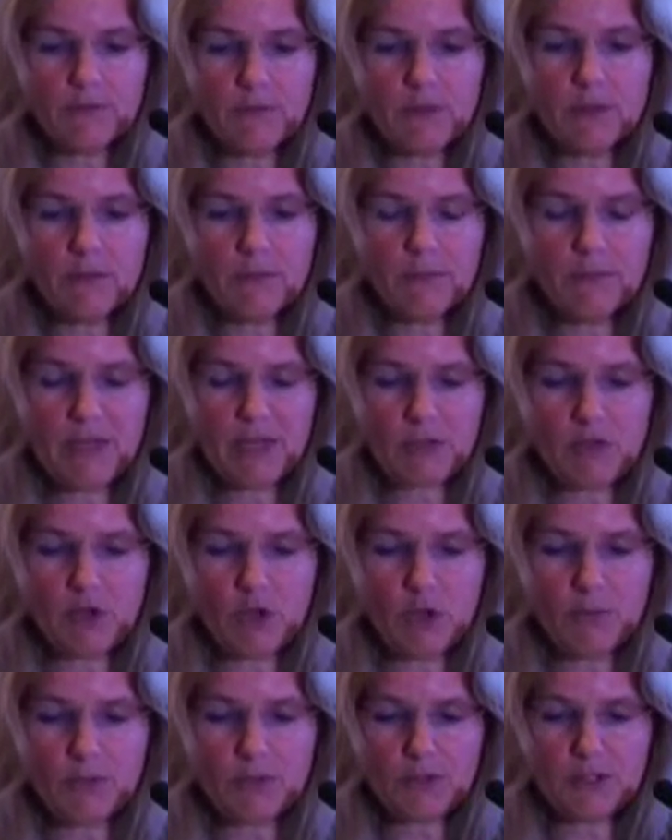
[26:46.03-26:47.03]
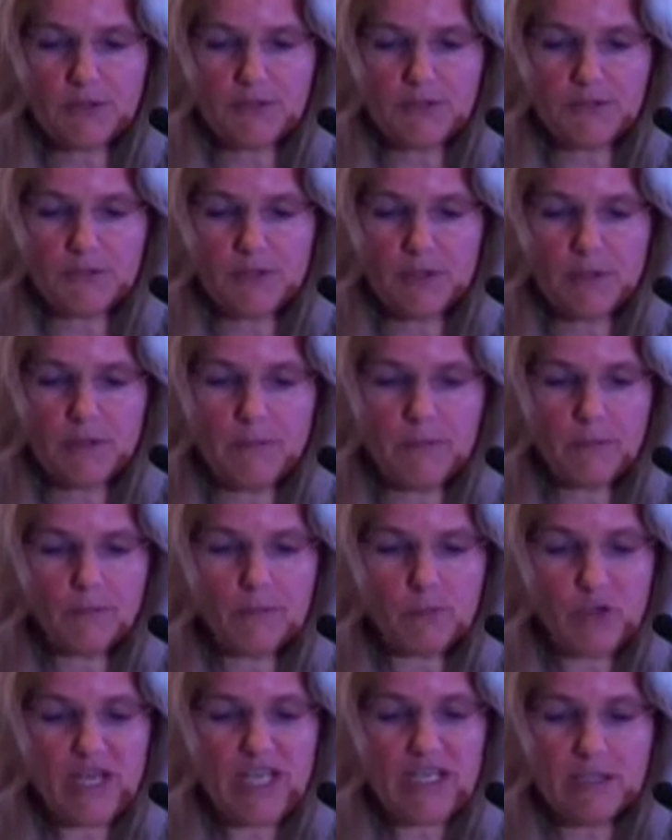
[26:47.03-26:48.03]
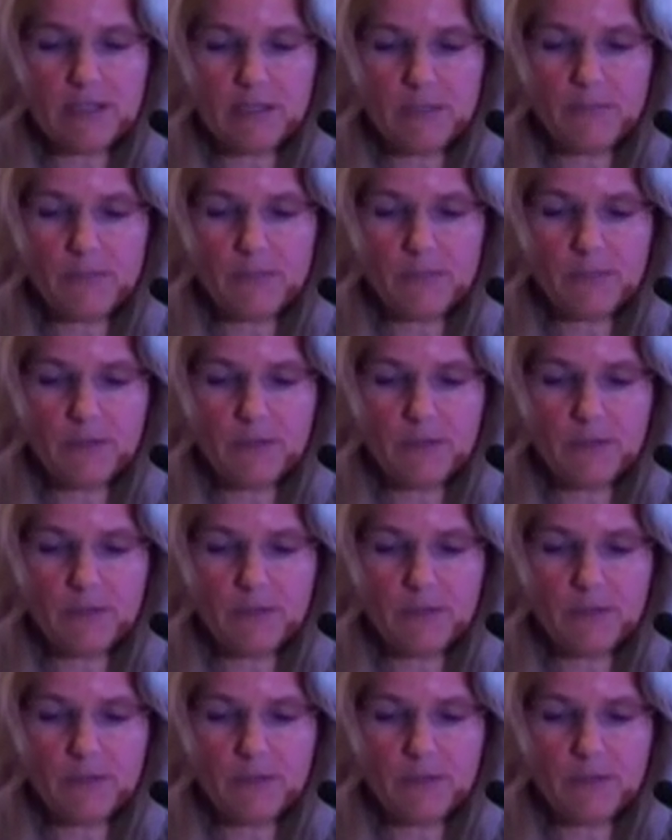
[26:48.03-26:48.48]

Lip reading: perioperative renal